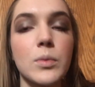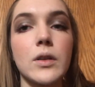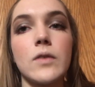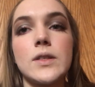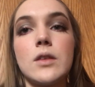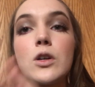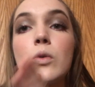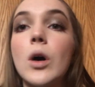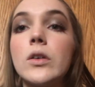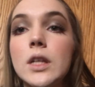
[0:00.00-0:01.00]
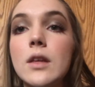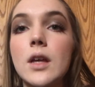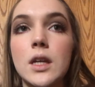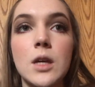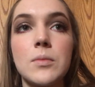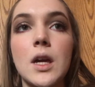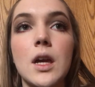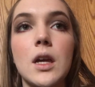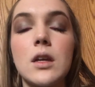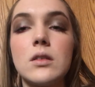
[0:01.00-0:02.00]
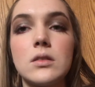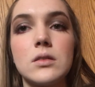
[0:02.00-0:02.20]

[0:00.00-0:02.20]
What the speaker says: But obviously the quality that Kim K,